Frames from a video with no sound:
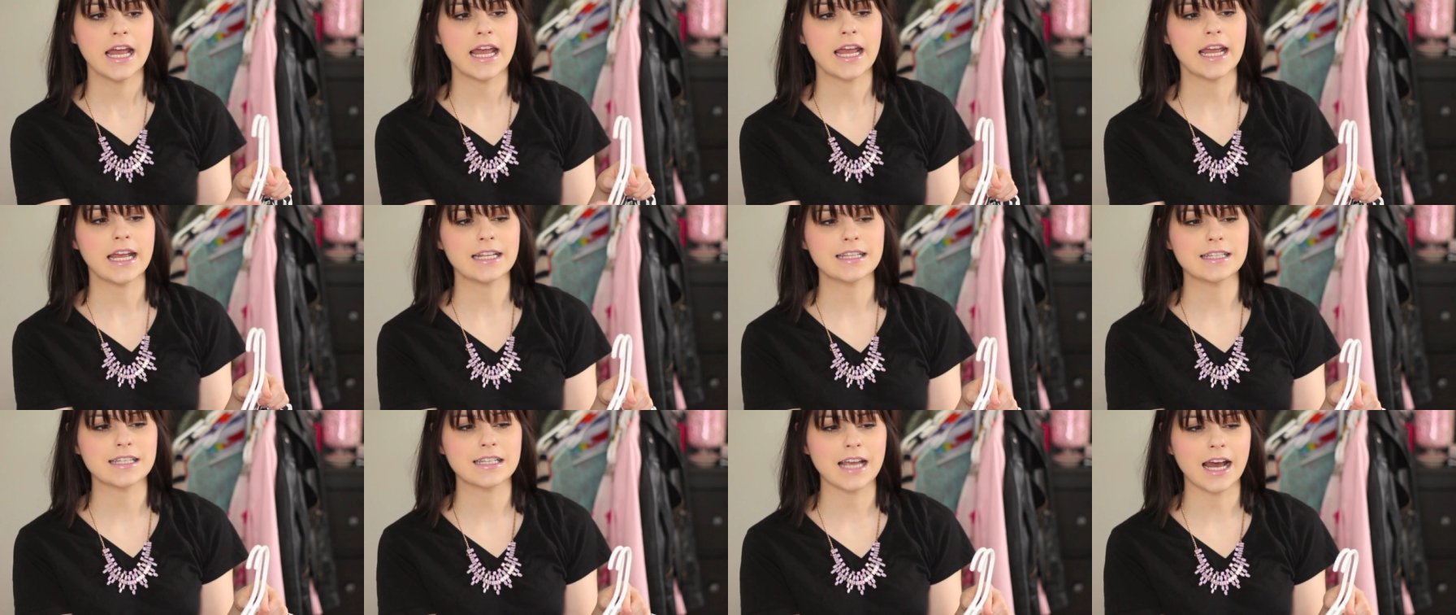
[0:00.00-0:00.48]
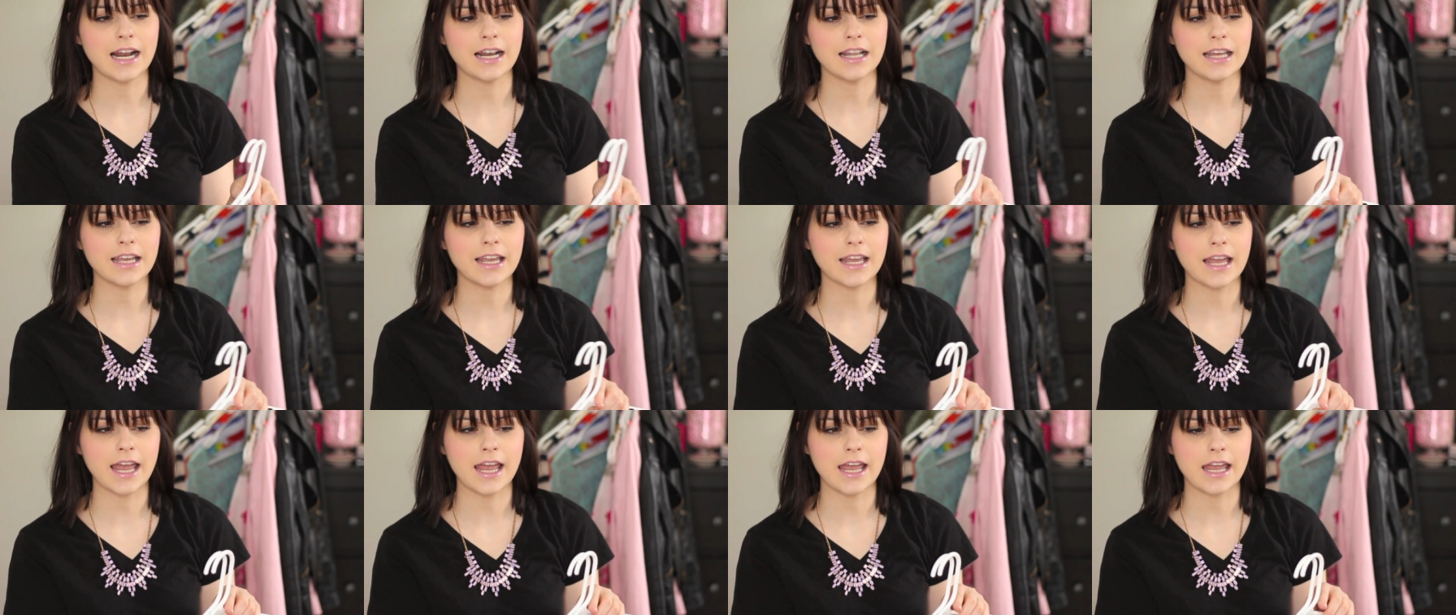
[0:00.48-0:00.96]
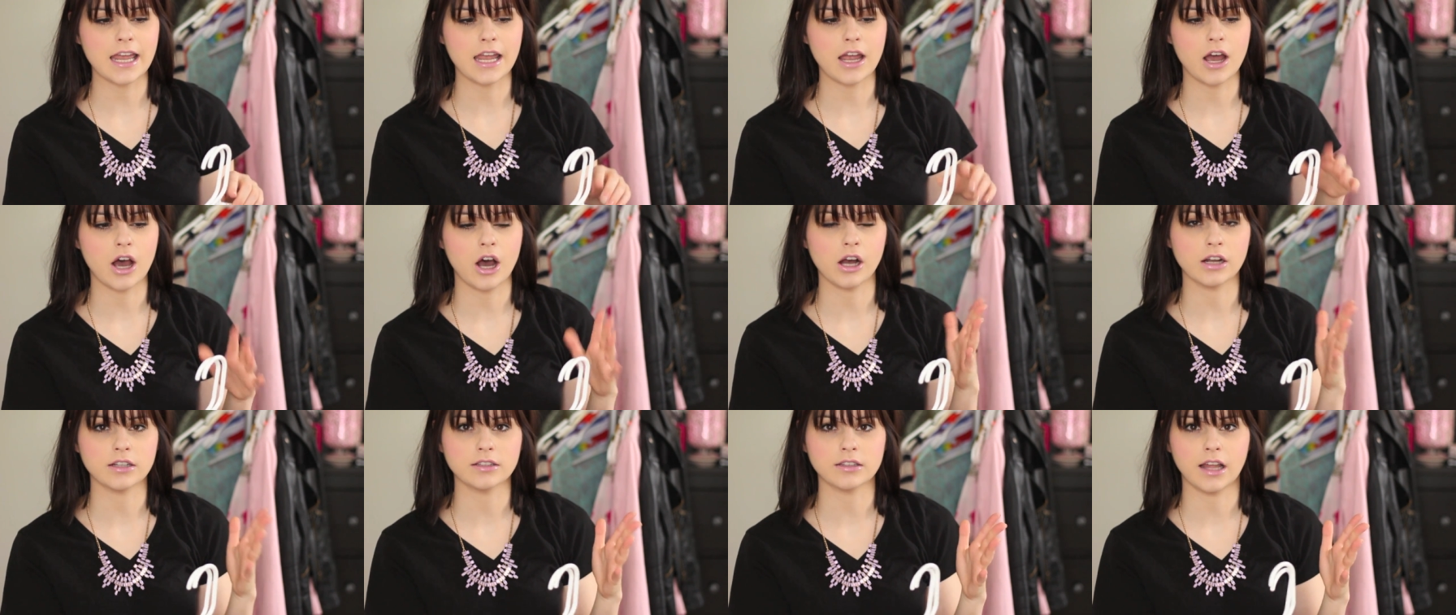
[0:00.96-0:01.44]
It's kind of like
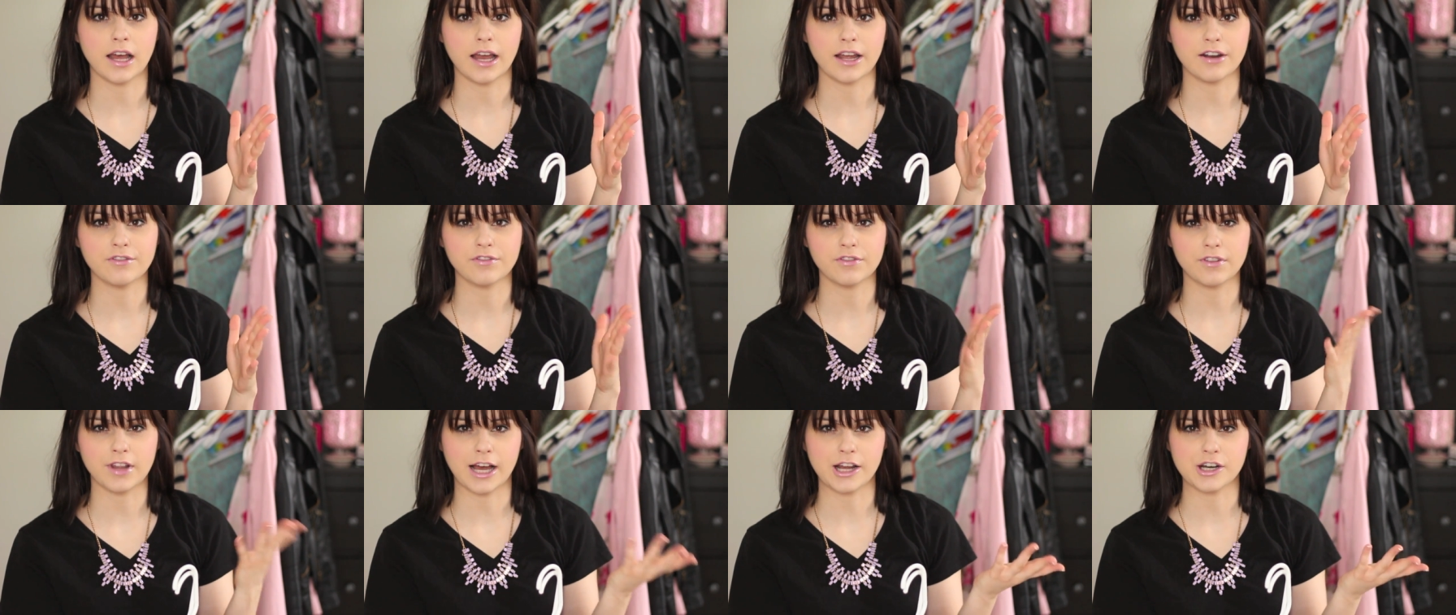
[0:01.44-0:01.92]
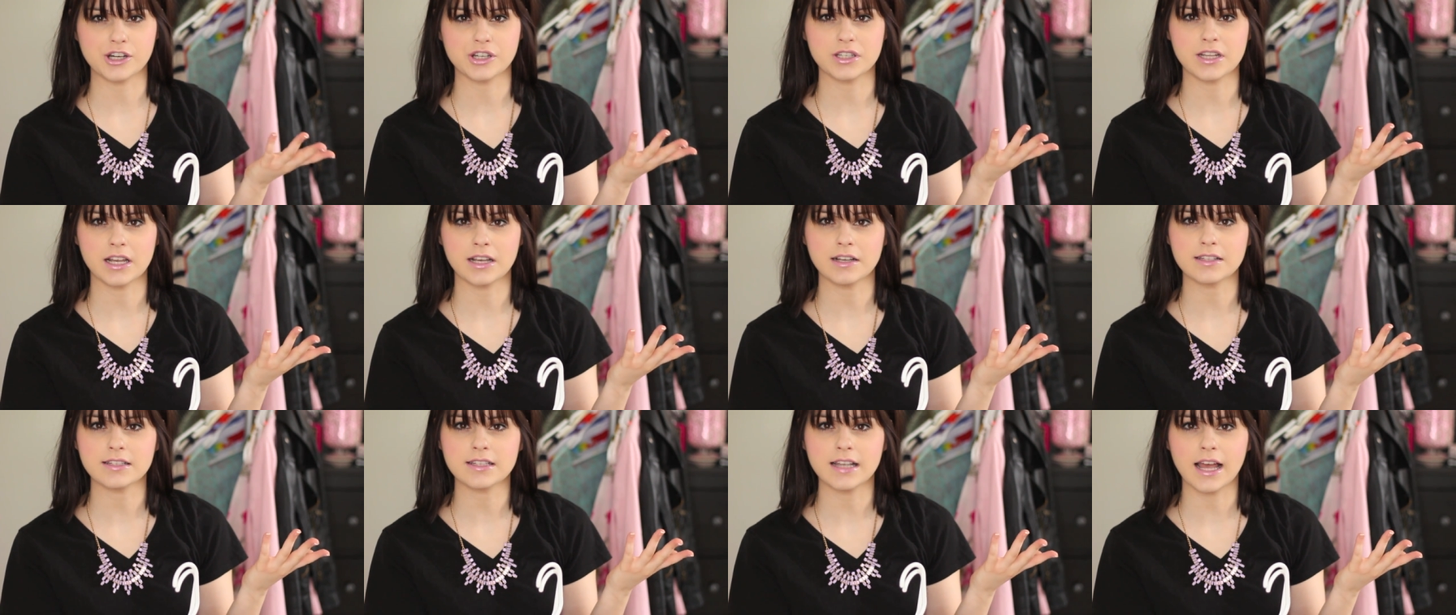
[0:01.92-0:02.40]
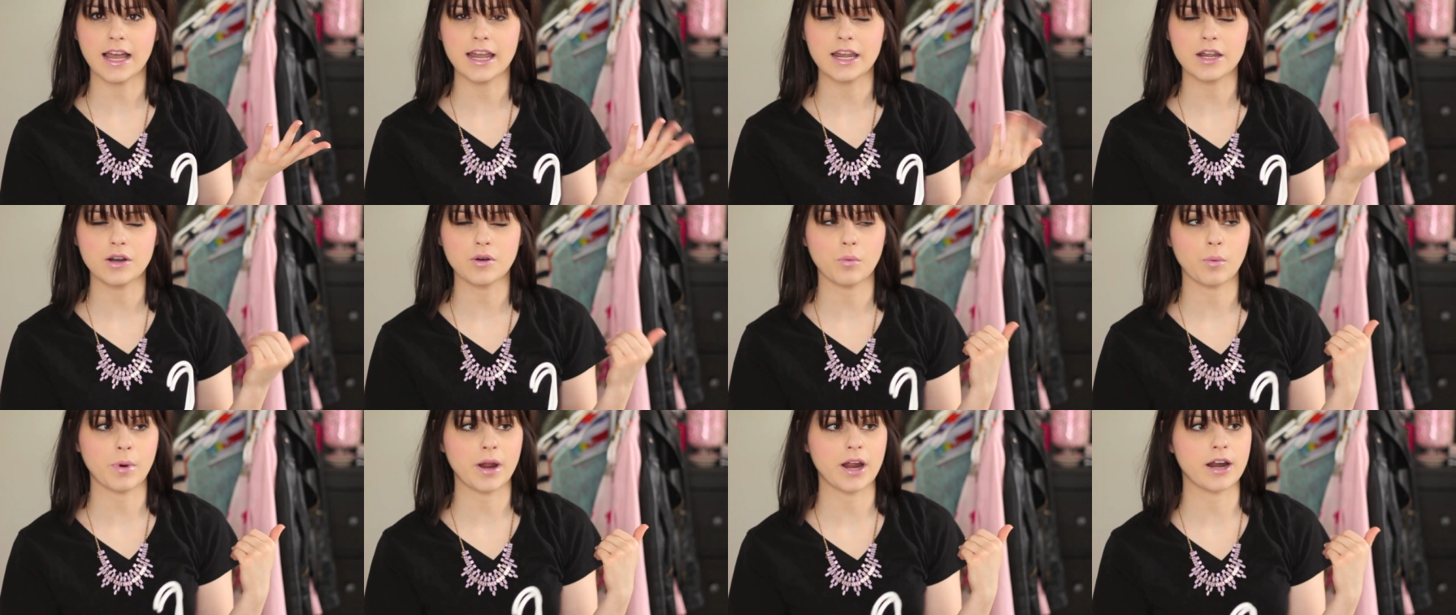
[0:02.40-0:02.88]
a online flash sale
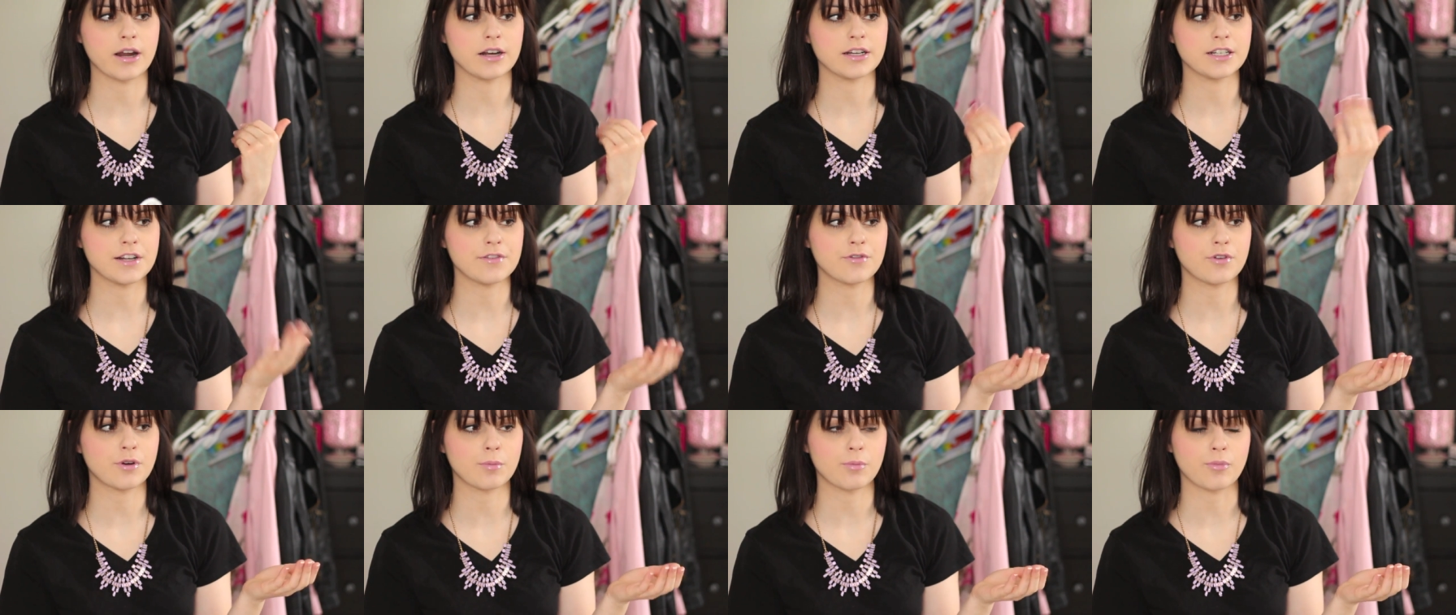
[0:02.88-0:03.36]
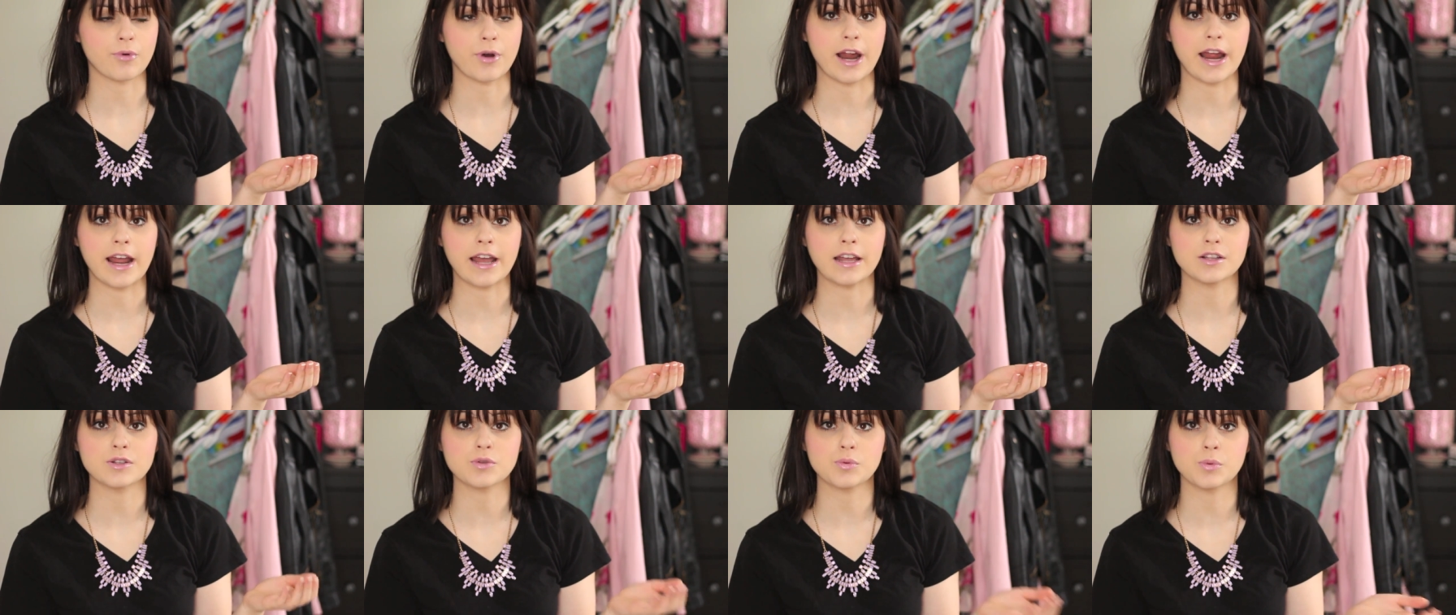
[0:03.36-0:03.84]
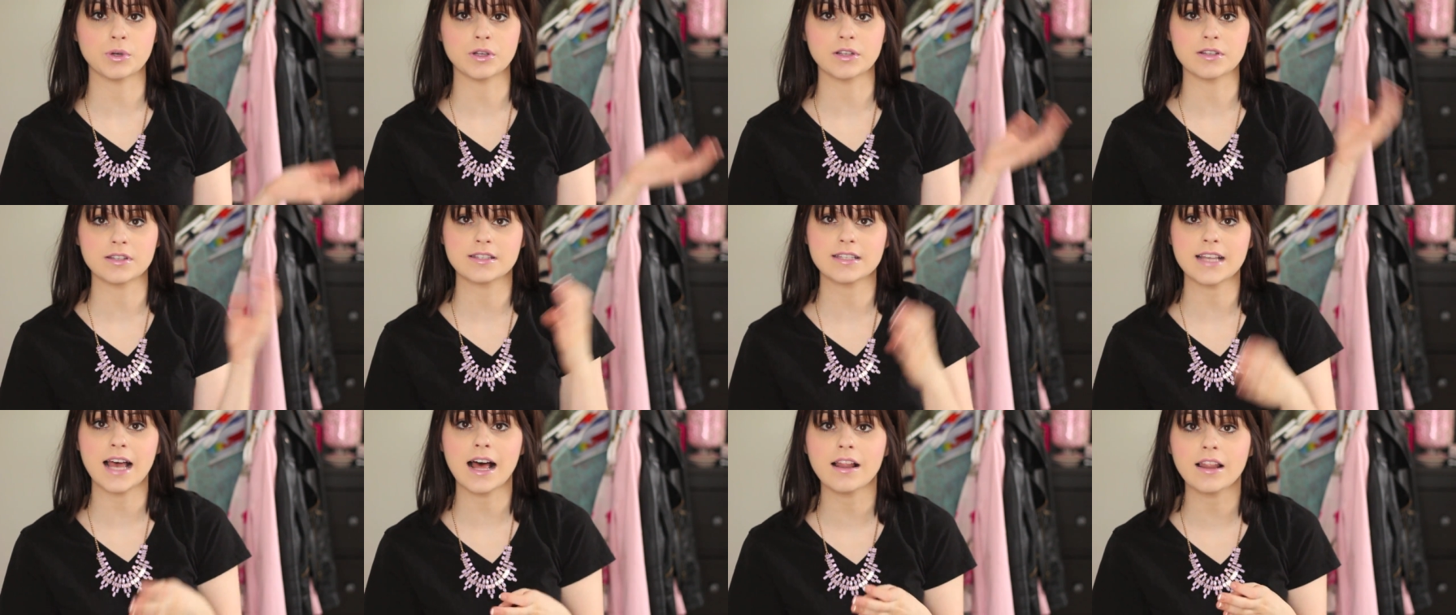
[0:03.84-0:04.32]
site where different brands will
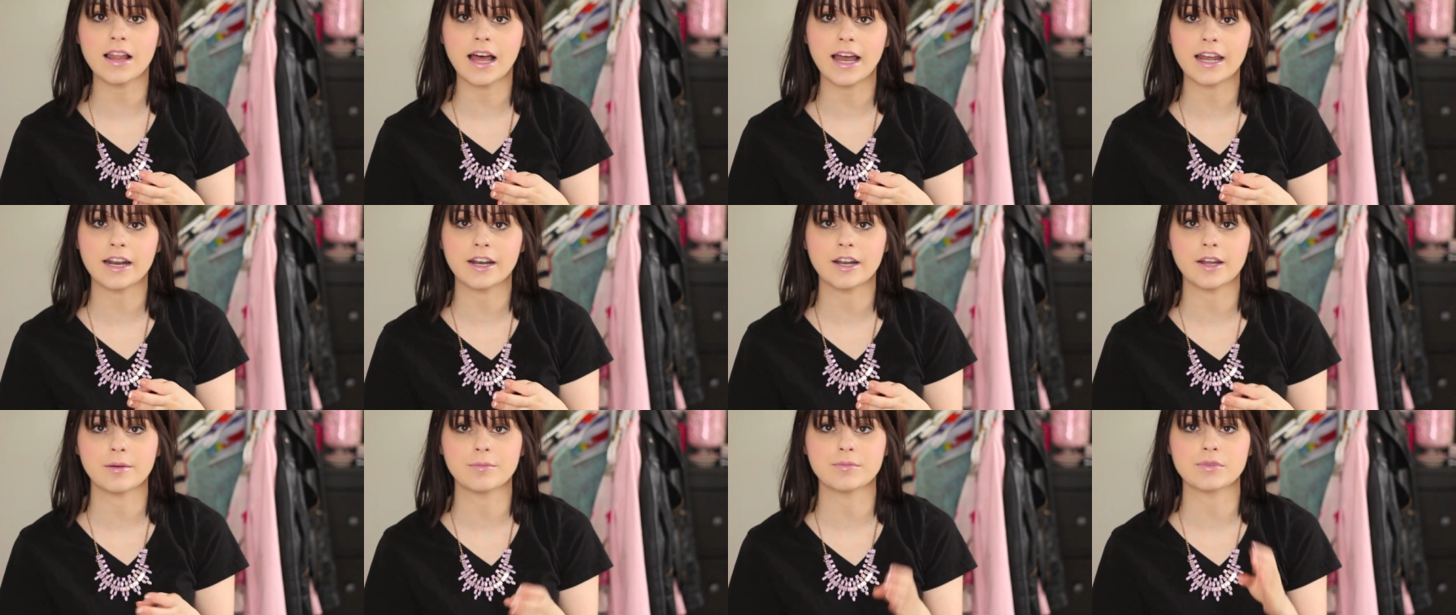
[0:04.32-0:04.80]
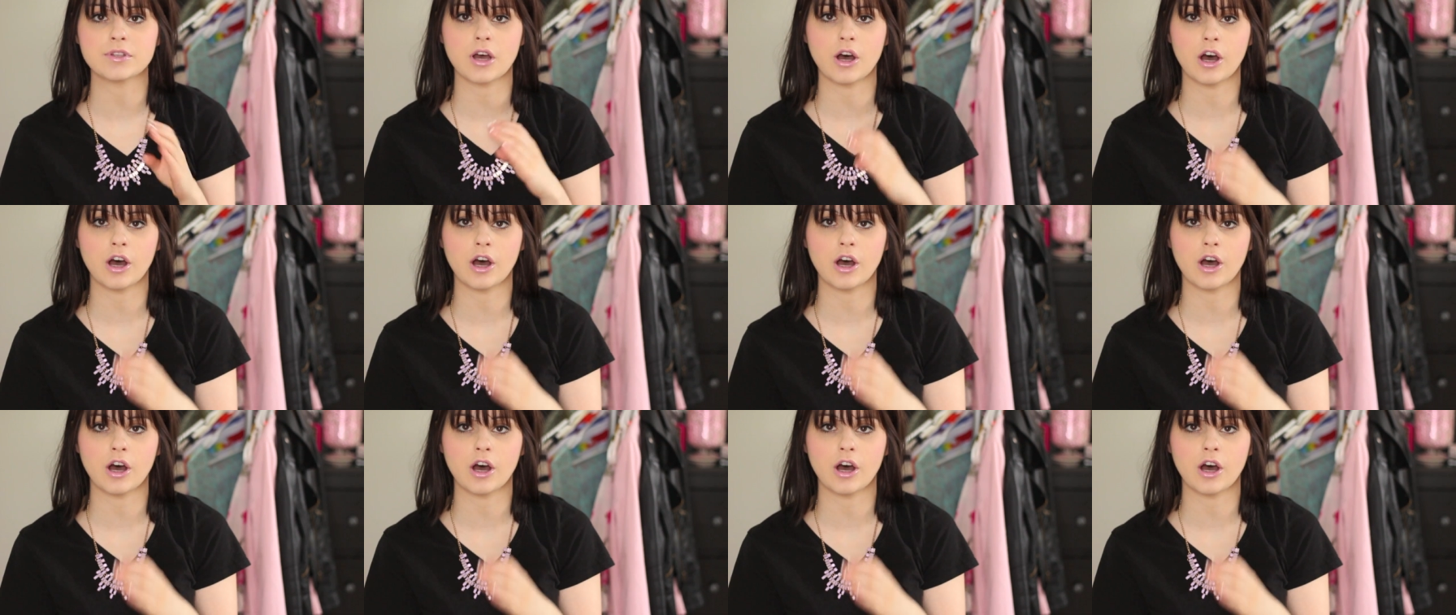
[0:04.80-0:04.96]
sell items